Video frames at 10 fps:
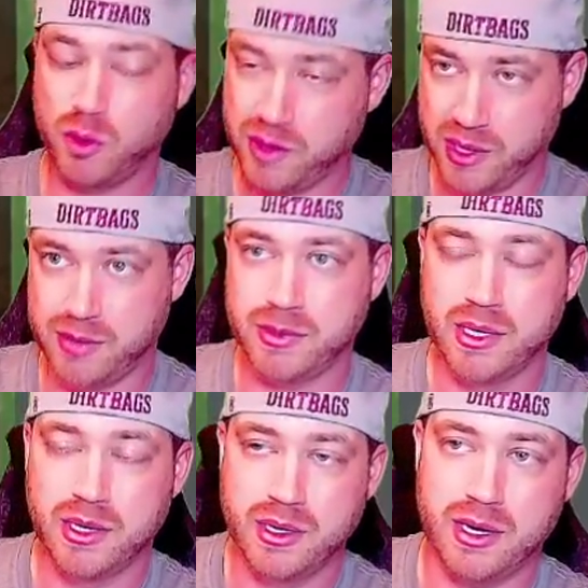them
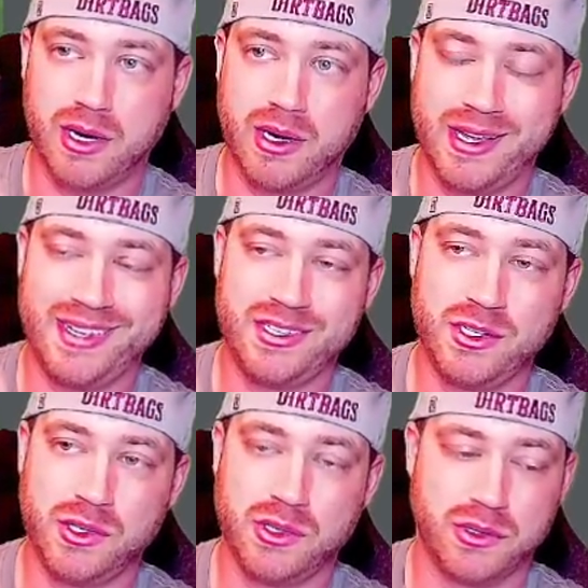uh, in
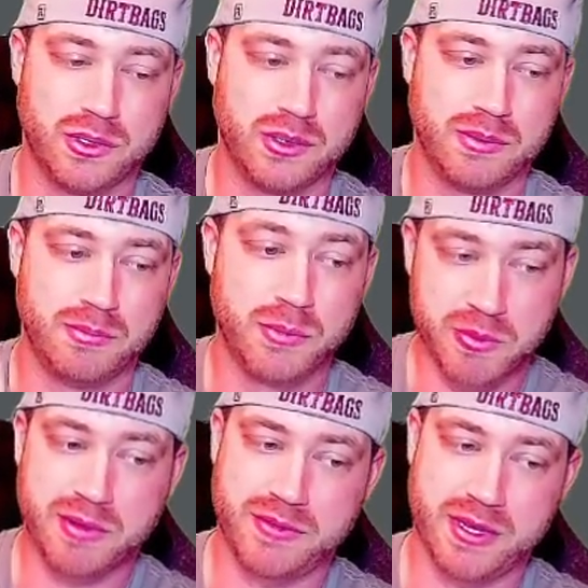your
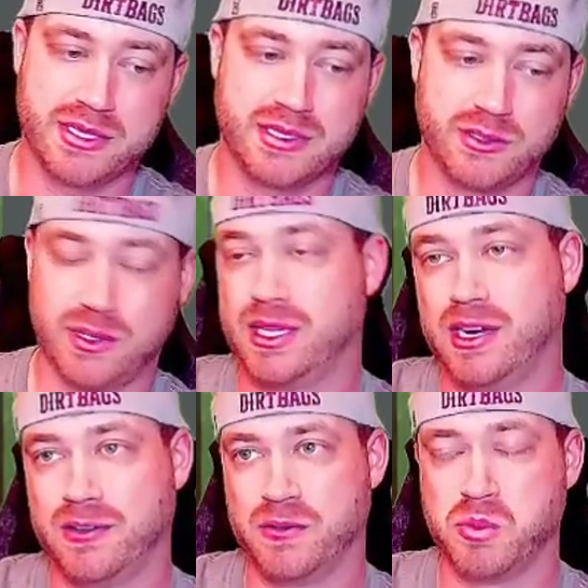movement phase or at the end
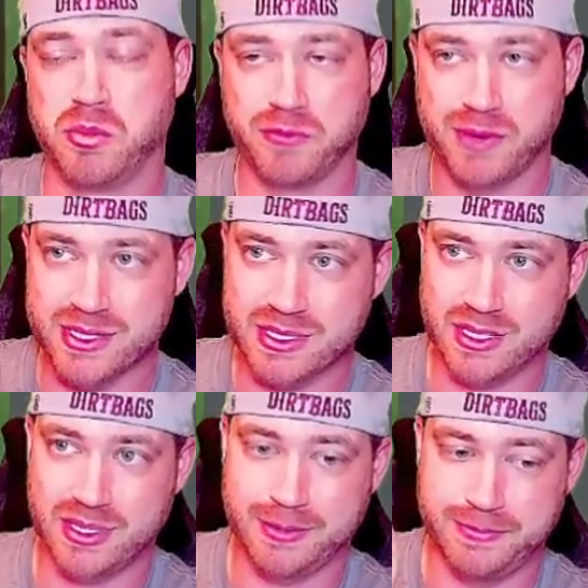of your movement phase
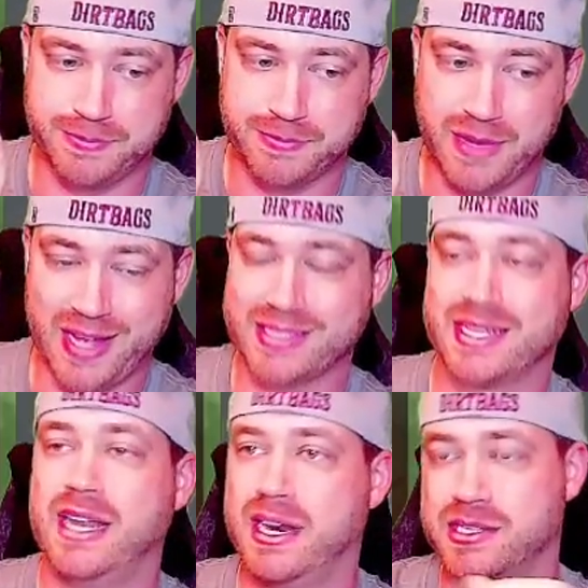um, outside
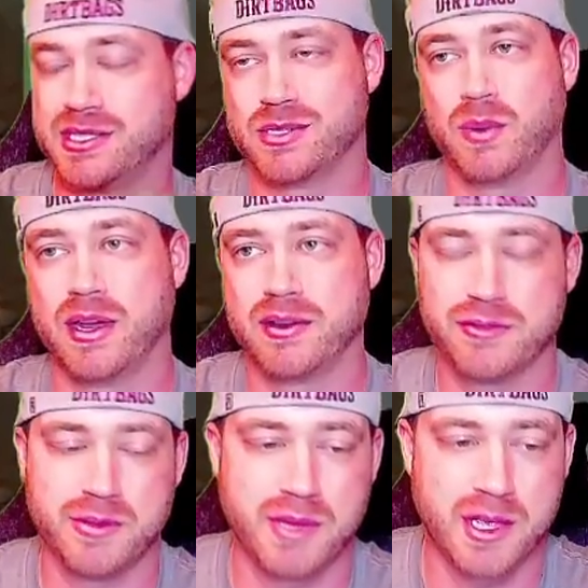nine inches away
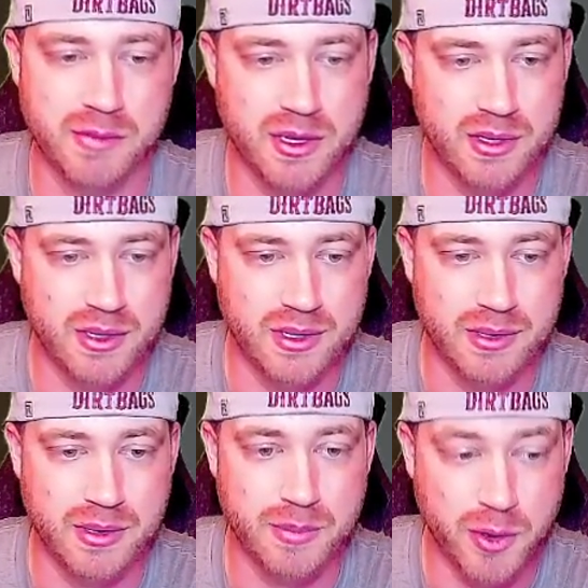from the enemy uh,
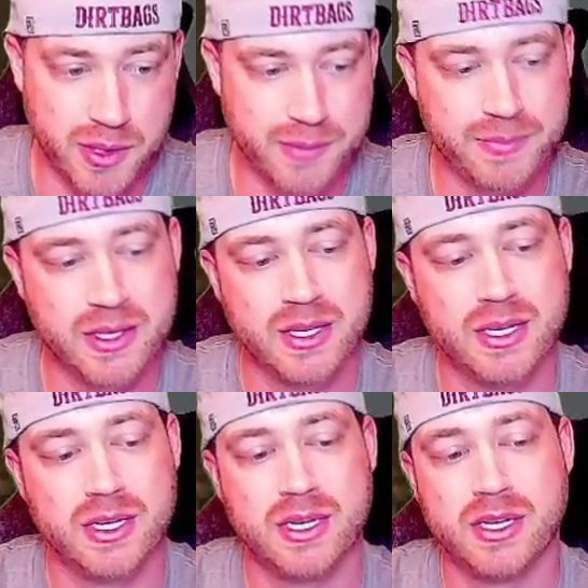opponent.
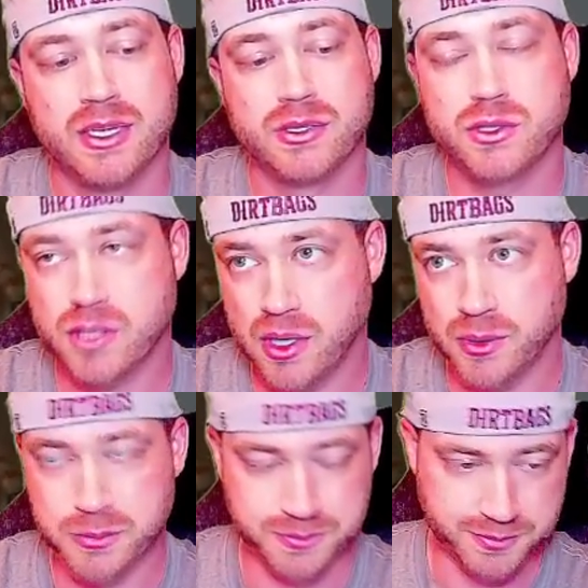
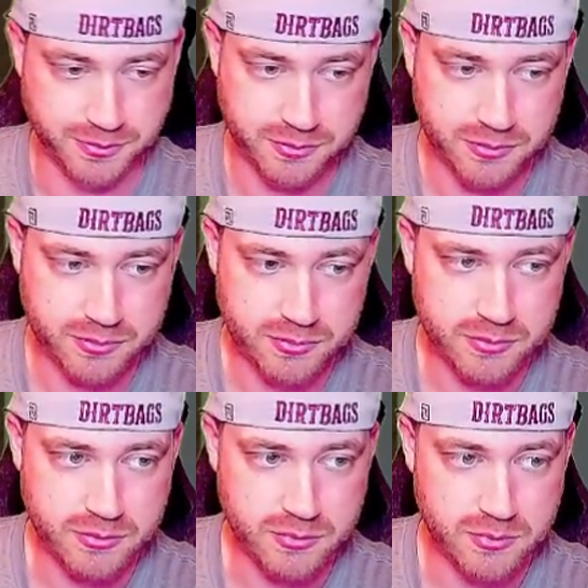So
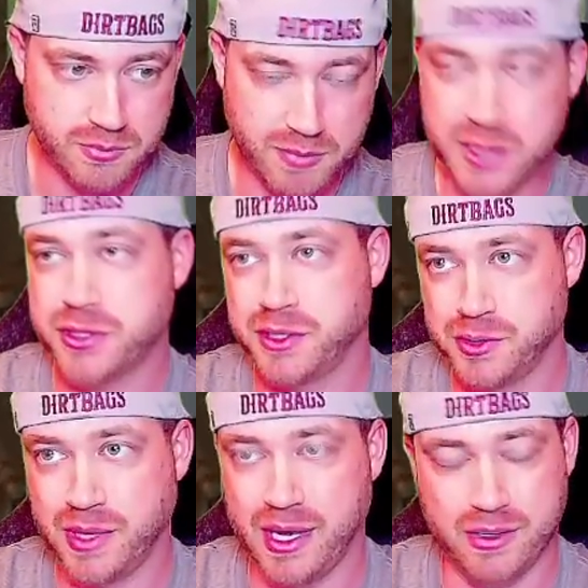make sure you're
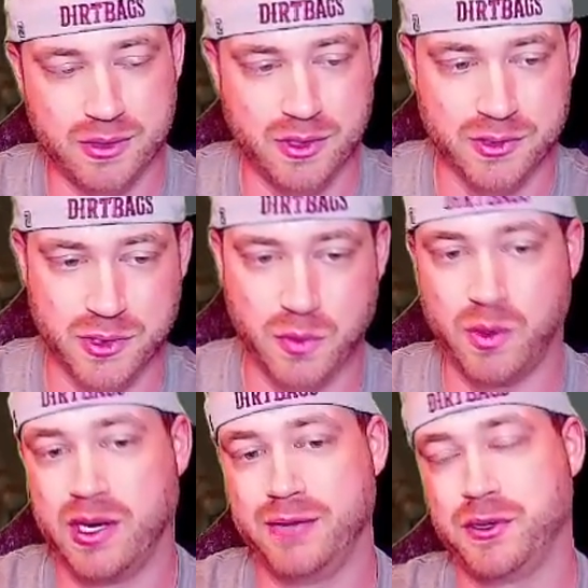doing that on, on, turn
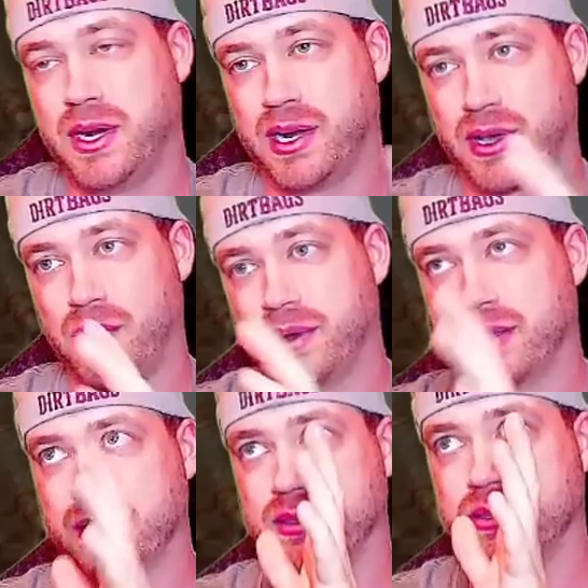one if you're not
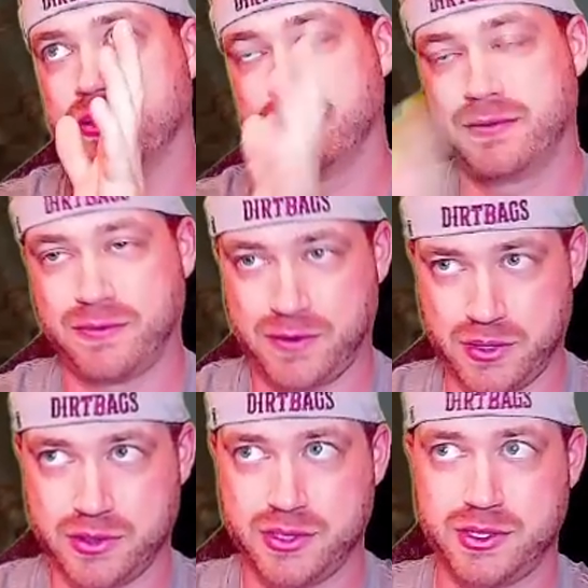going
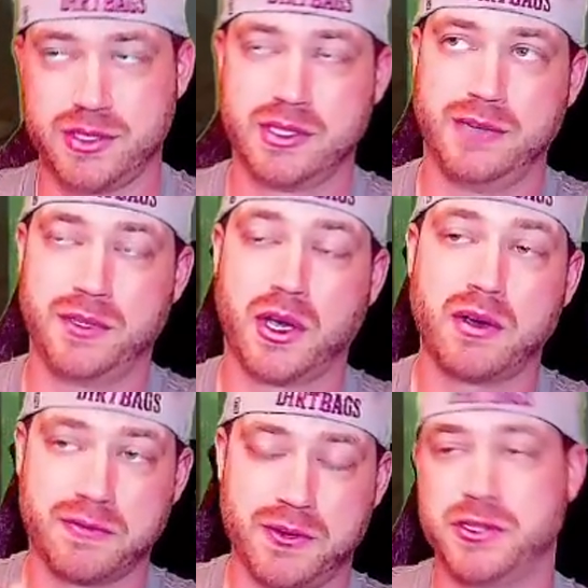first. If you're
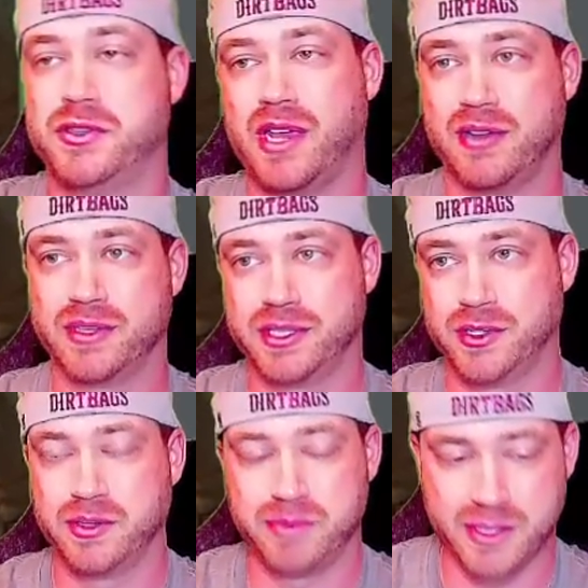going first, you can't really do
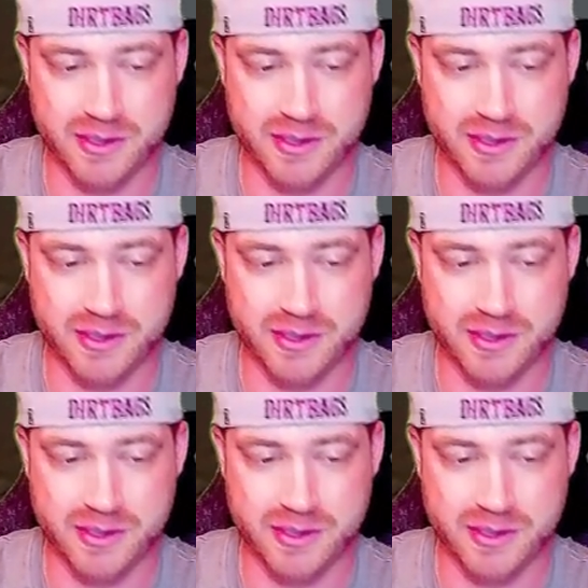it because